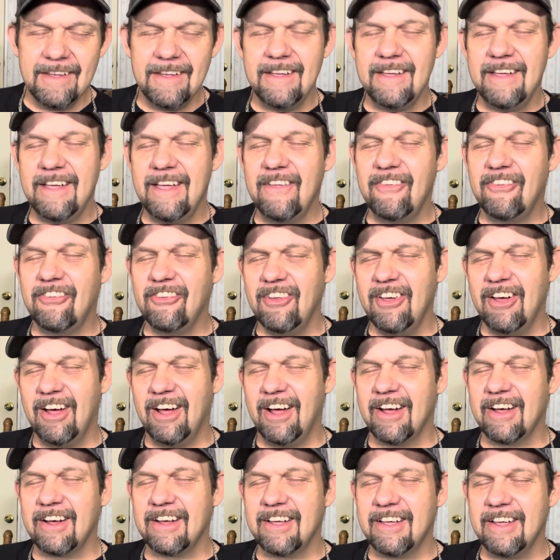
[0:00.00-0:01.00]
It's still
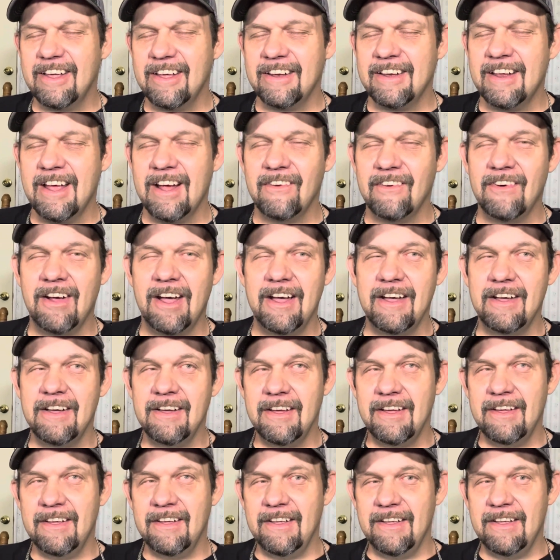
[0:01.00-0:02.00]
I get that, right?
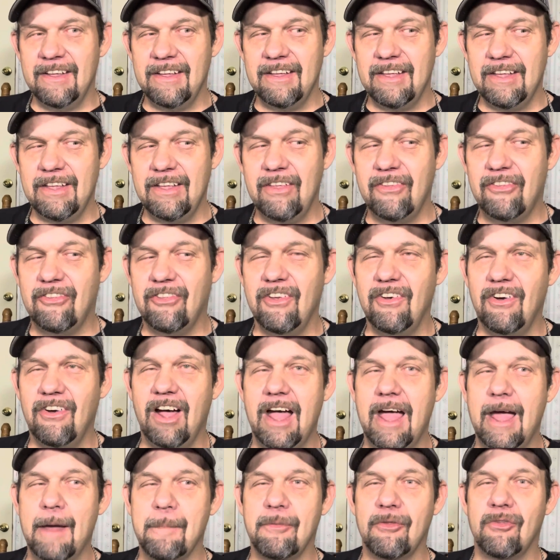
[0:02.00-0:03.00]
It's still what
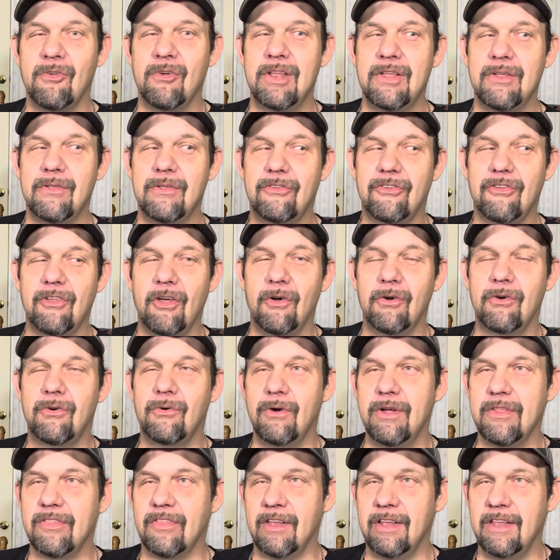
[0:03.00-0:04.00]
happens when you're so
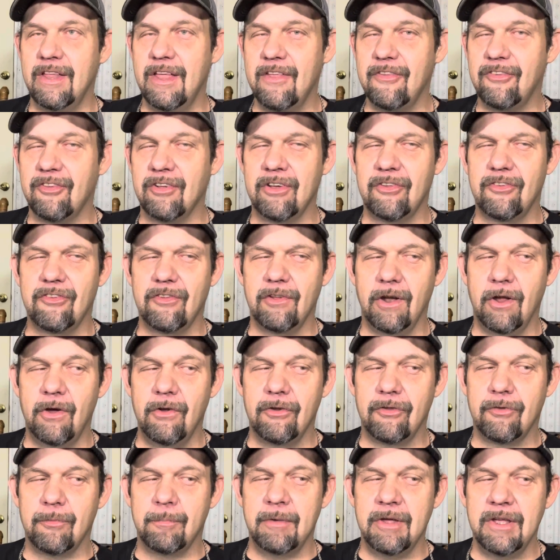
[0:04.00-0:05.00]
quick to listen and slow
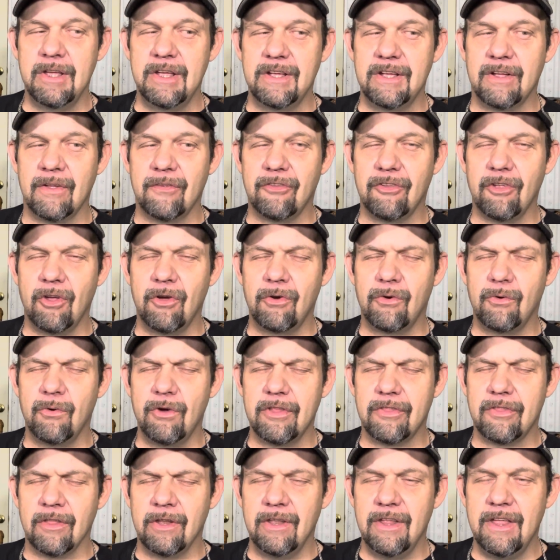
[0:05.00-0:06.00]
to speak, and so
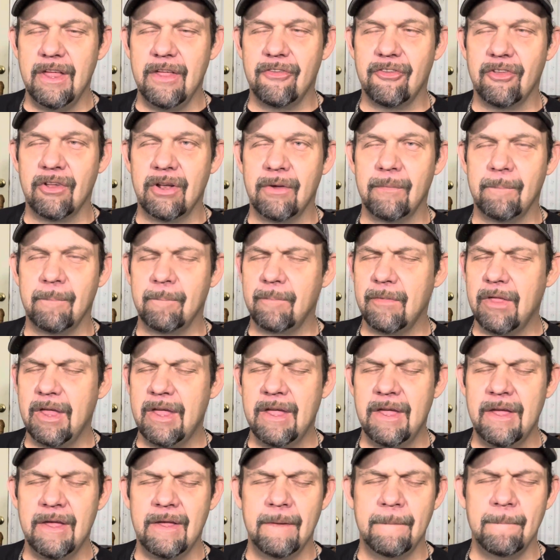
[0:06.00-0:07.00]
quick to listen
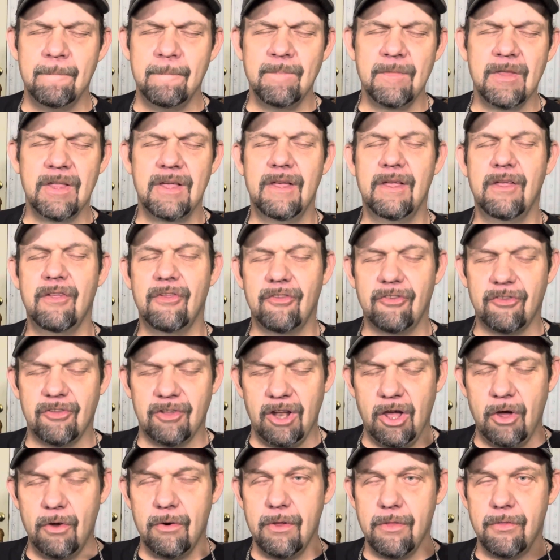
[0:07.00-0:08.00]
and
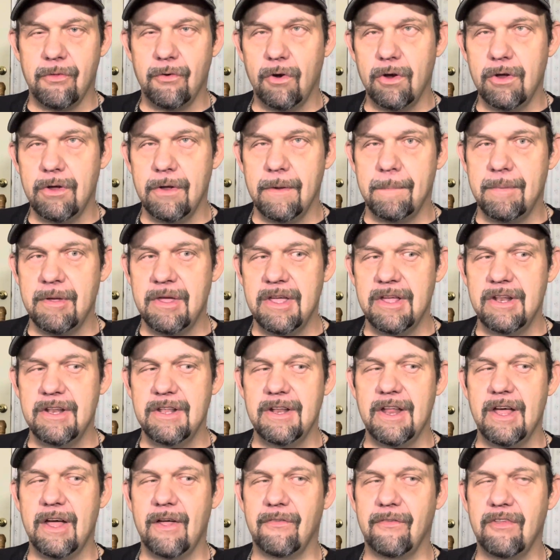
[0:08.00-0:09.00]
slow to throw your
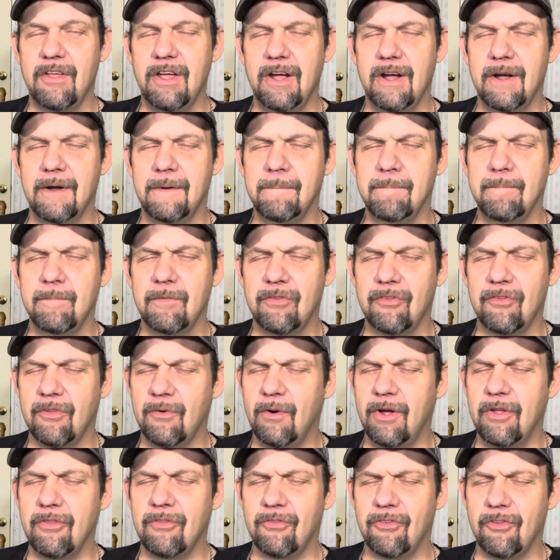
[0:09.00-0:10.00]
opinion out there. So
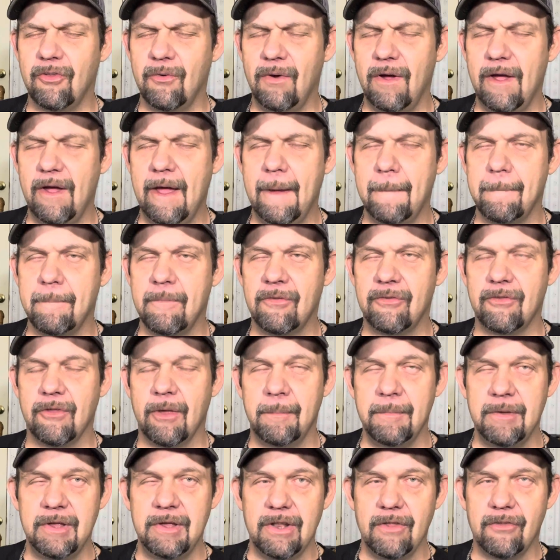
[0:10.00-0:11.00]
what happens? I
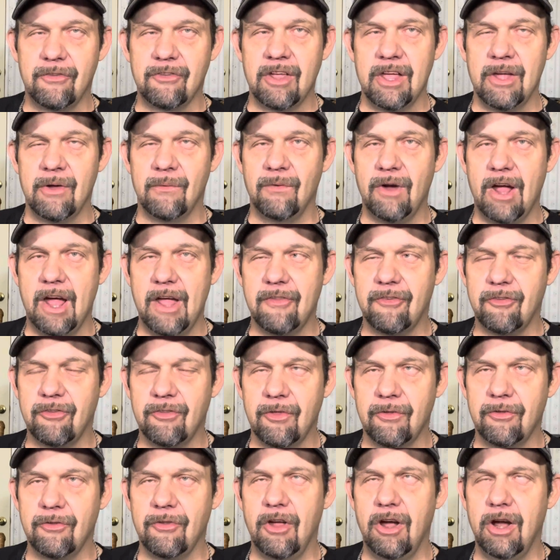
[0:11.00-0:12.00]
mean, just get right to
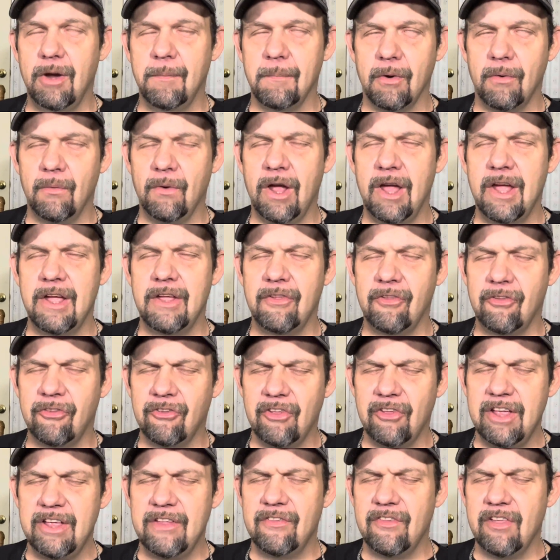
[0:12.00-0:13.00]
discernment, right? You
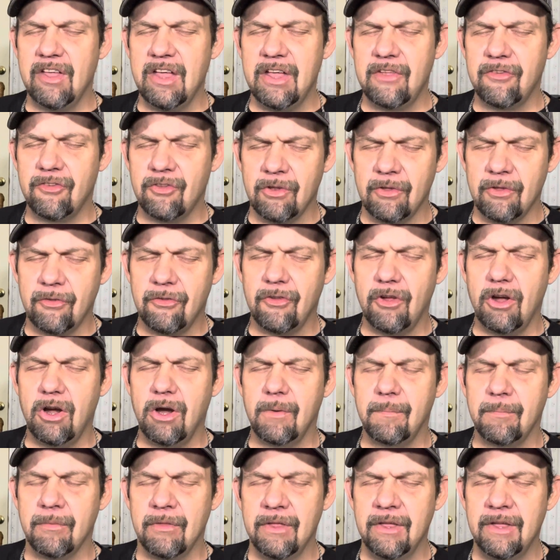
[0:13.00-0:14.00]
see things, you
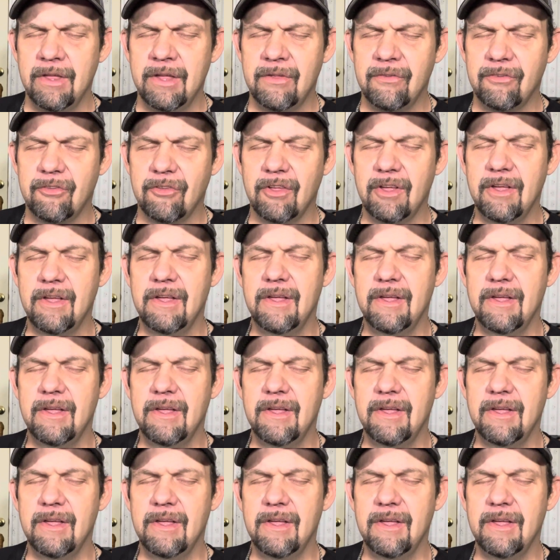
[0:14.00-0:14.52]
discern things,